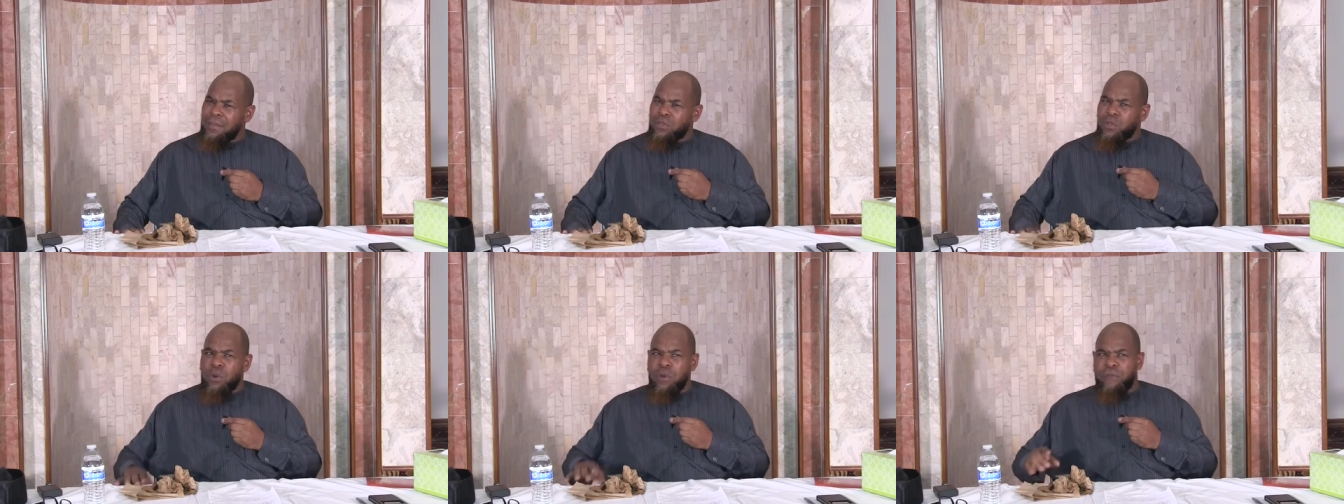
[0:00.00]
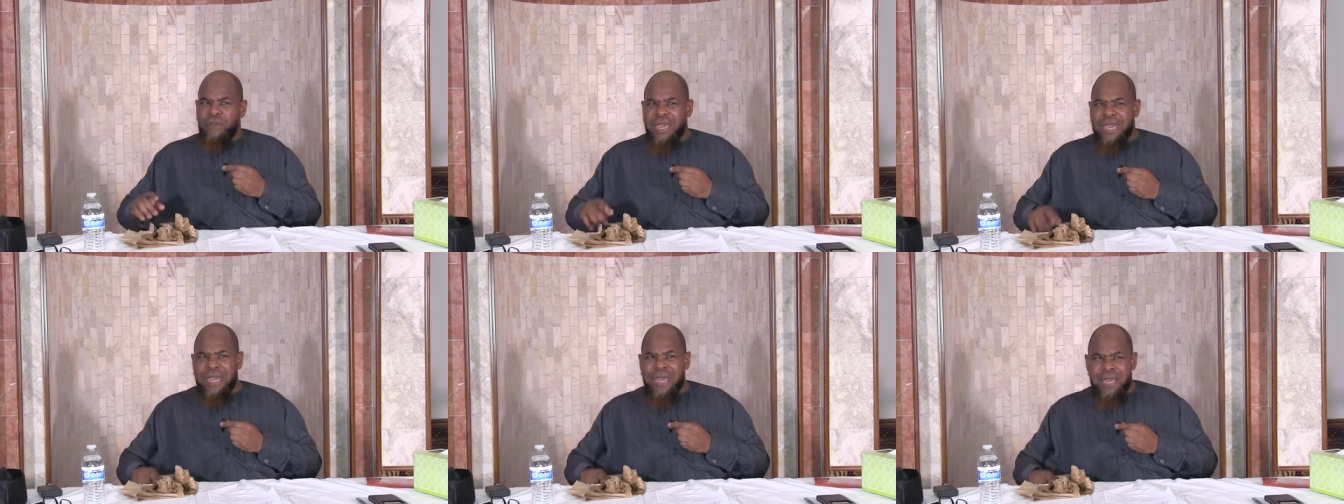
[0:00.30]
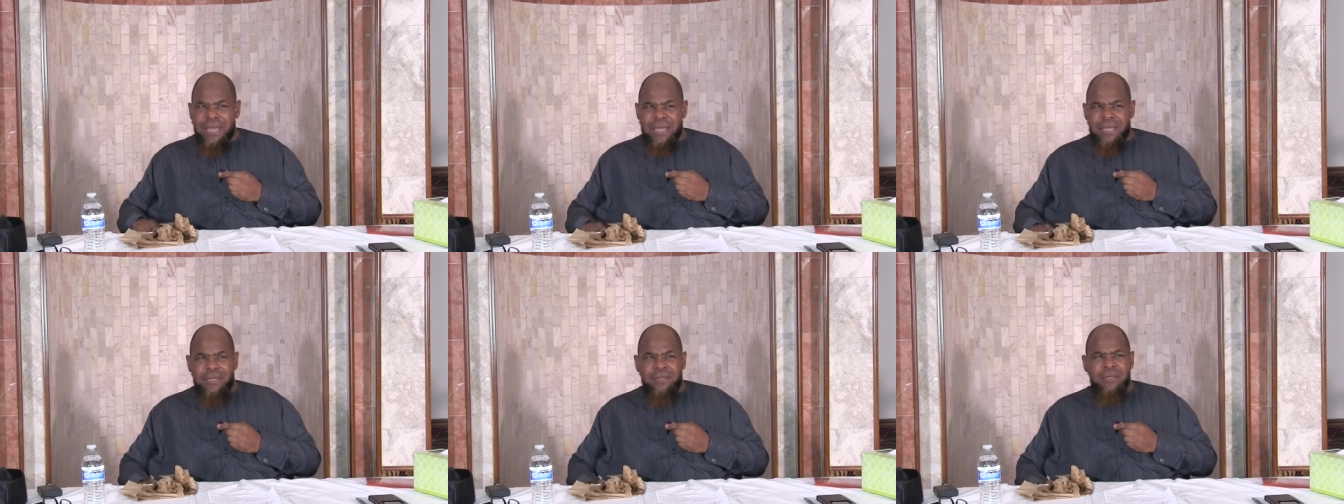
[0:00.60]
So if he
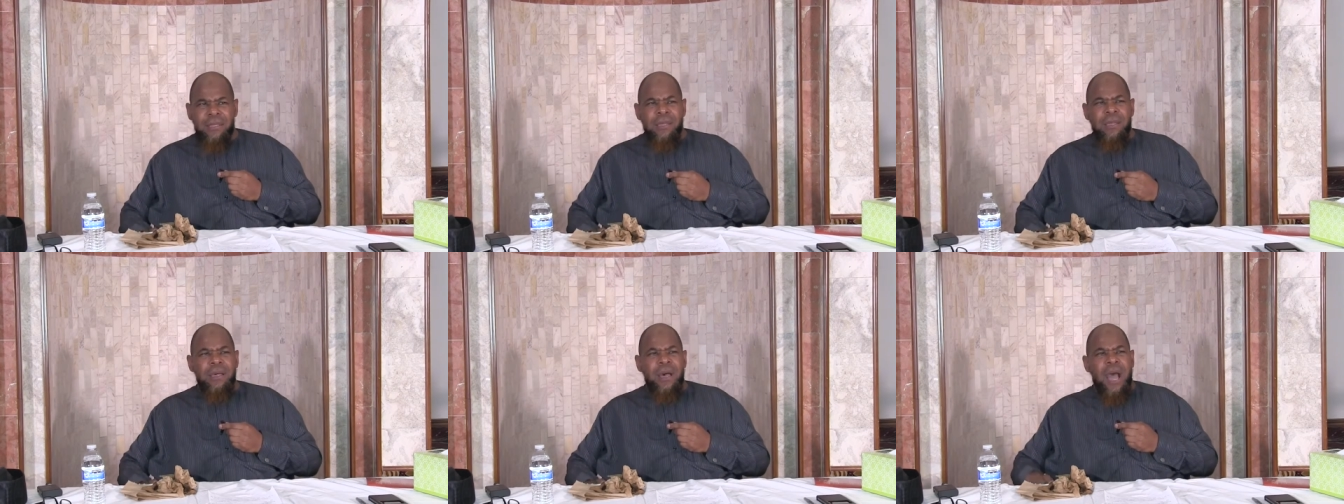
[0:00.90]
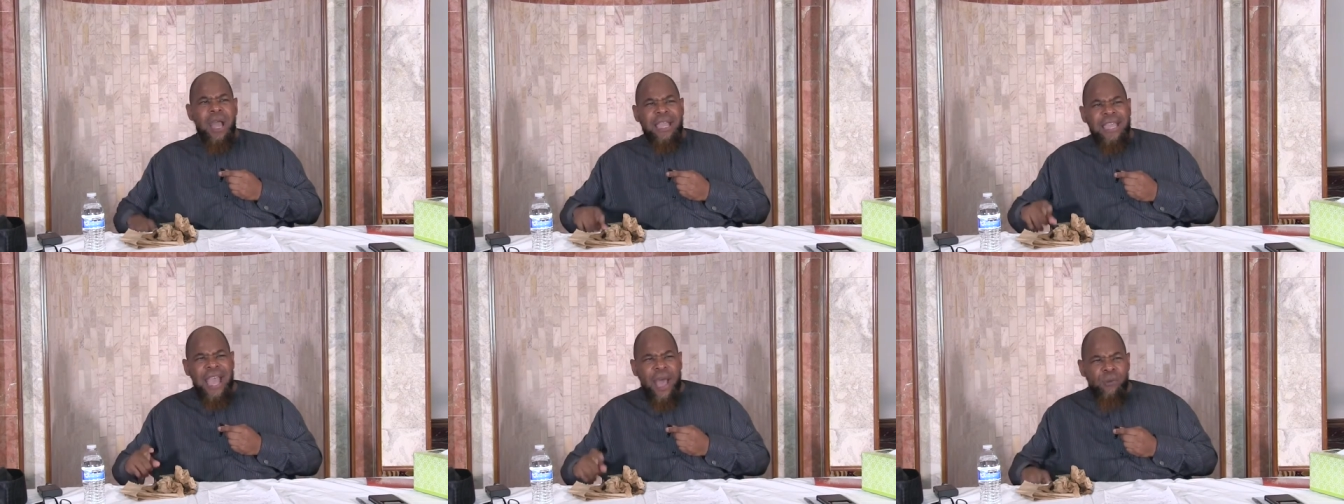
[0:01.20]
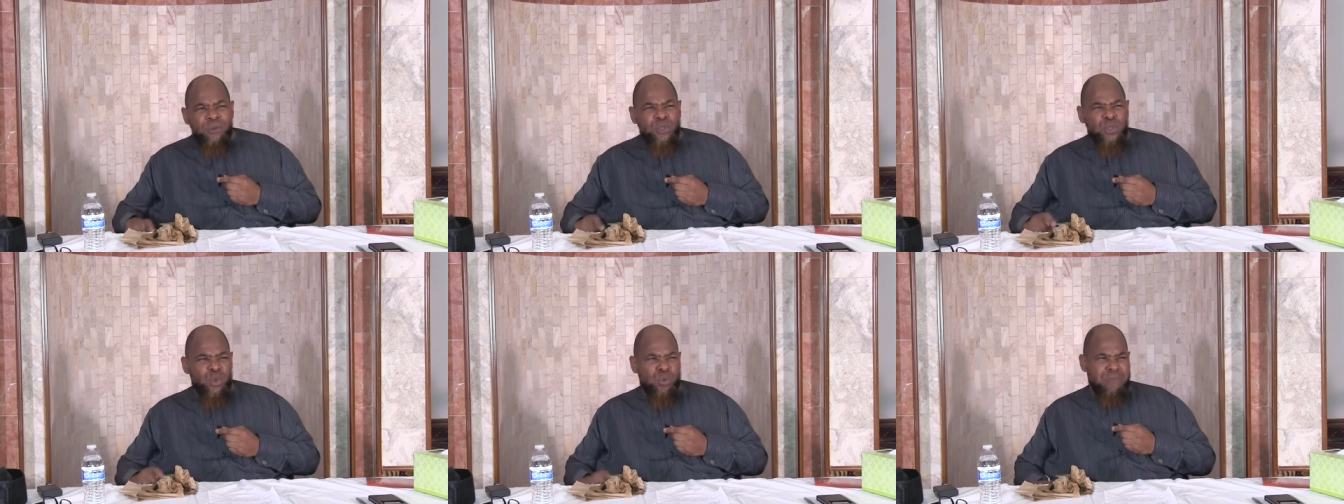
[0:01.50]
is a
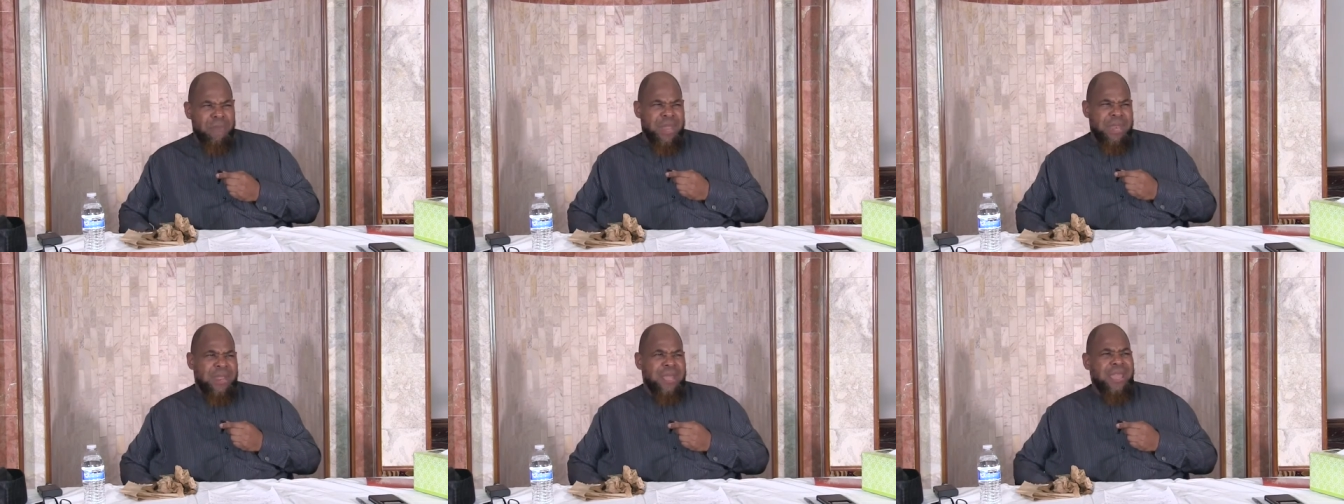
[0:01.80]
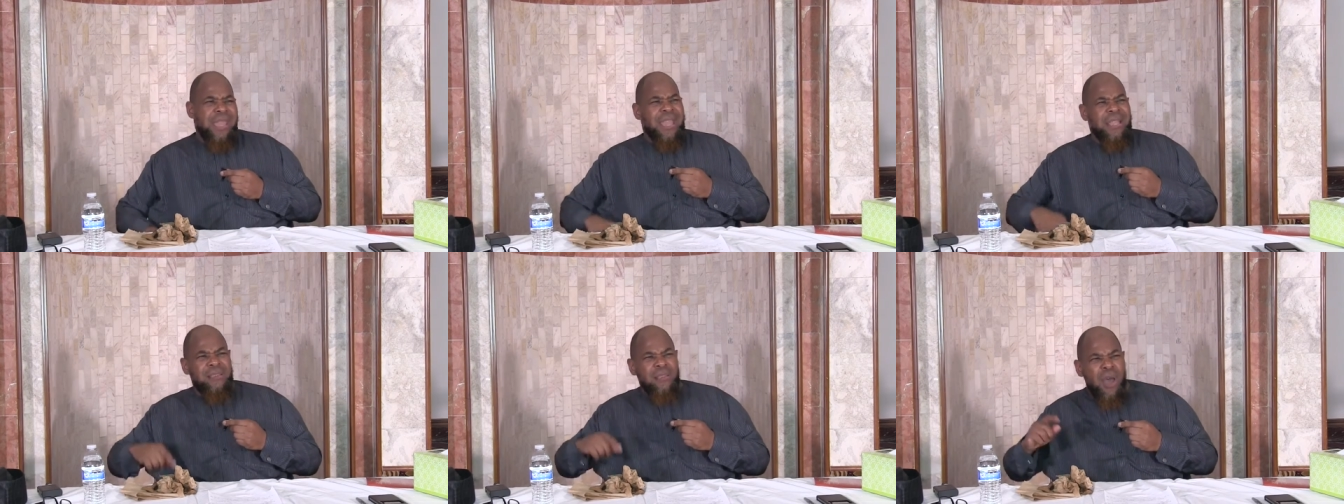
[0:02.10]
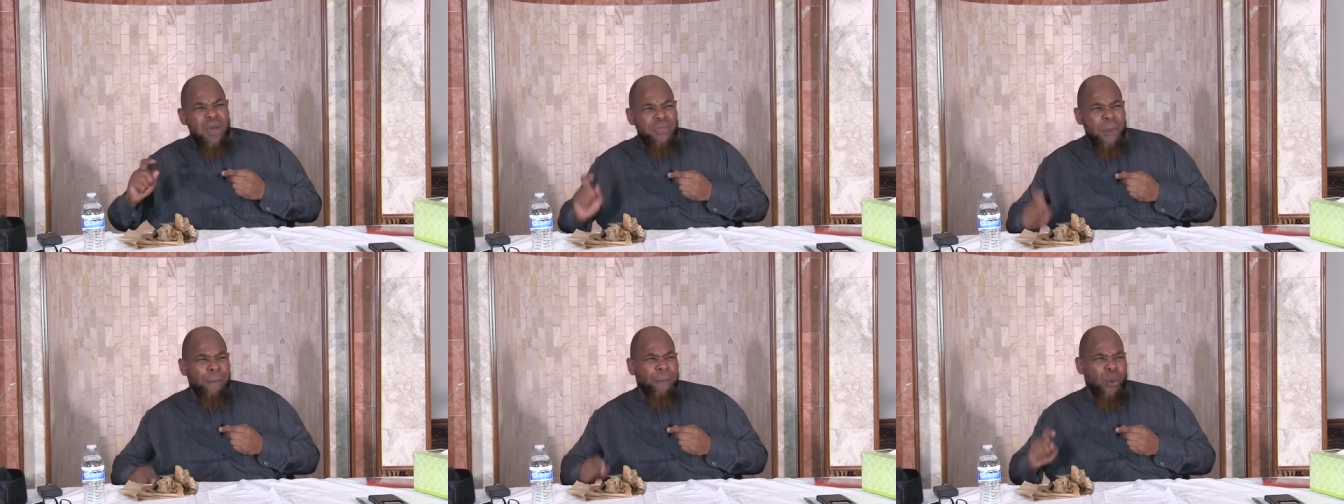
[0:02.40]
councilman, he's
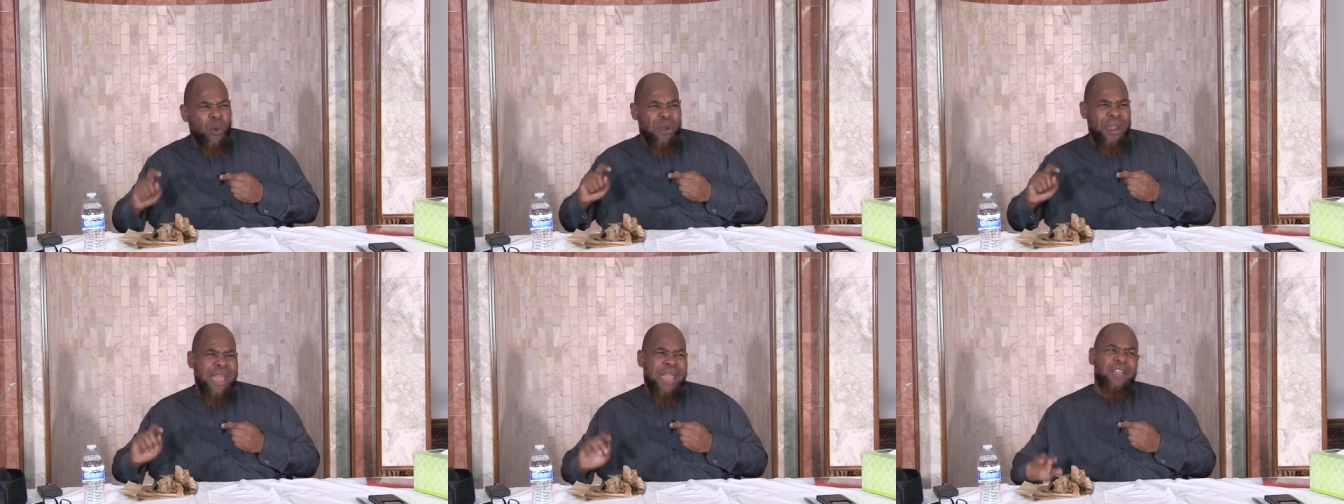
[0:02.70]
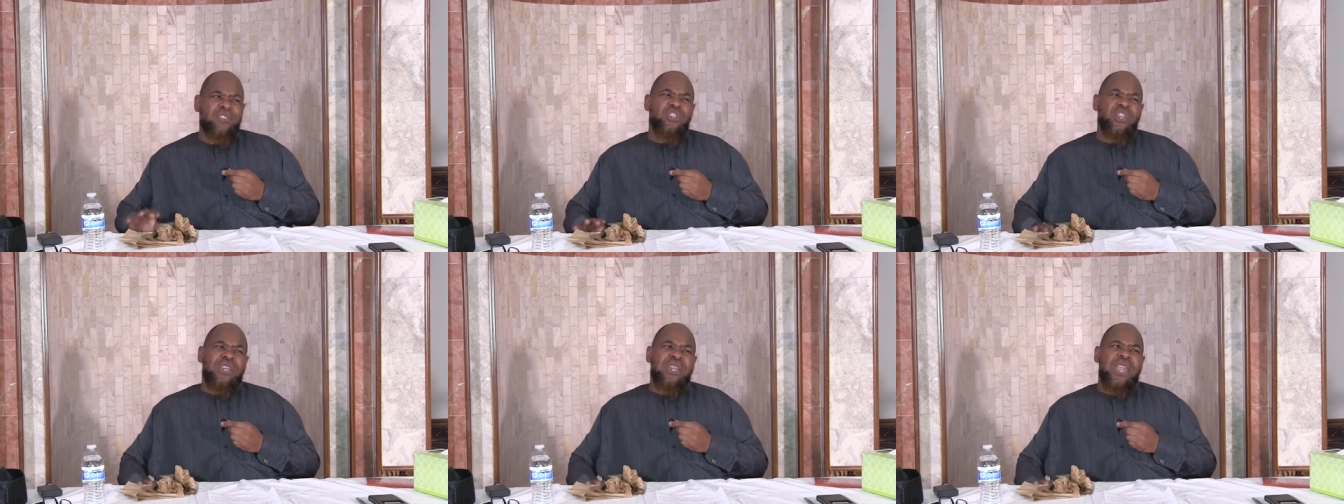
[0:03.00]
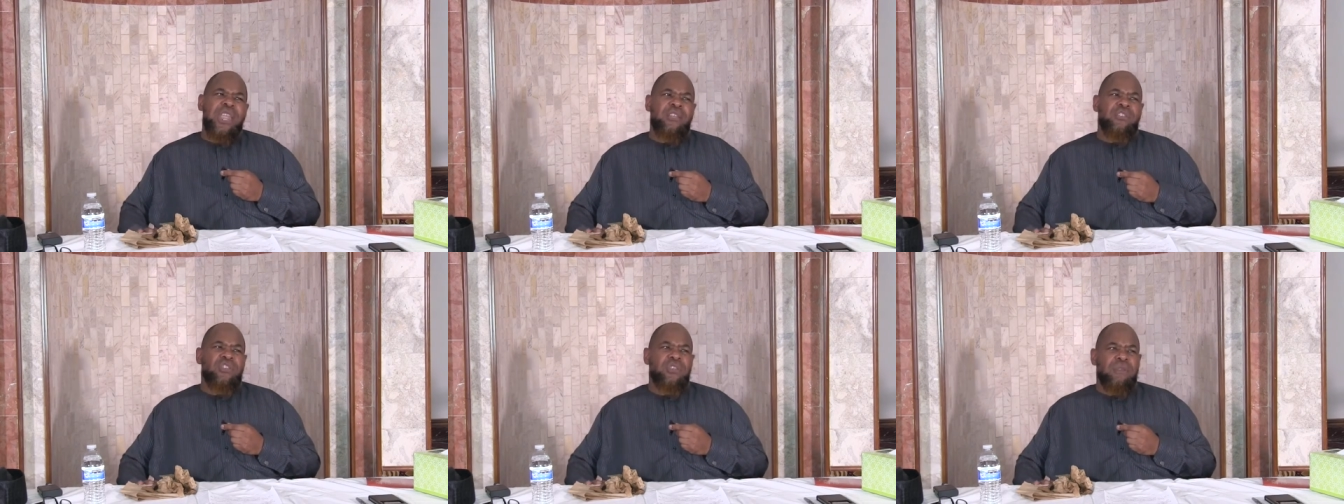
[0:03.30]
on the board of
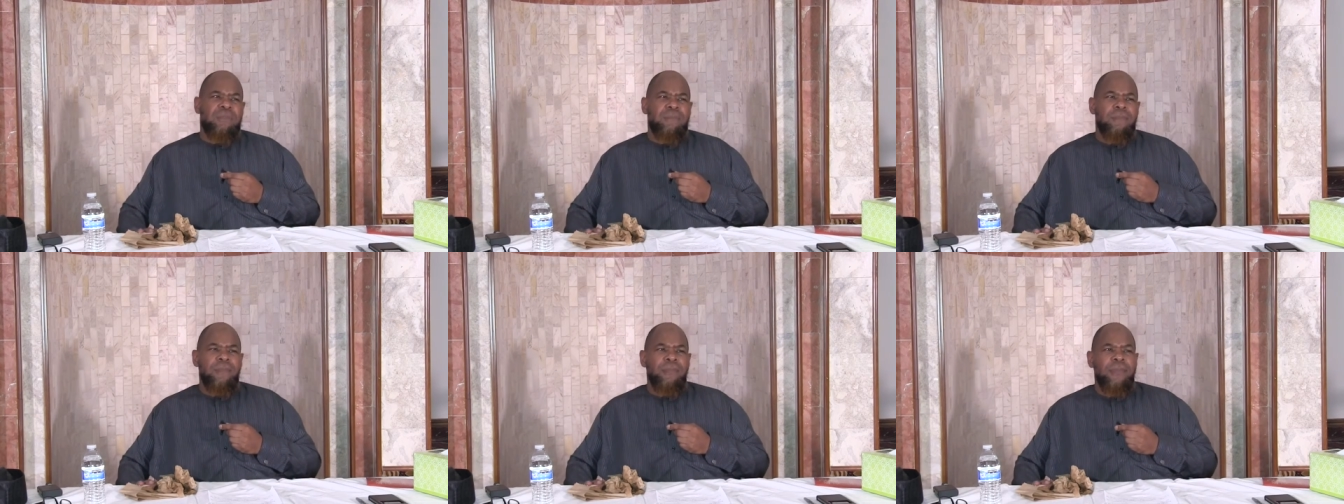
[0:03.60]
education,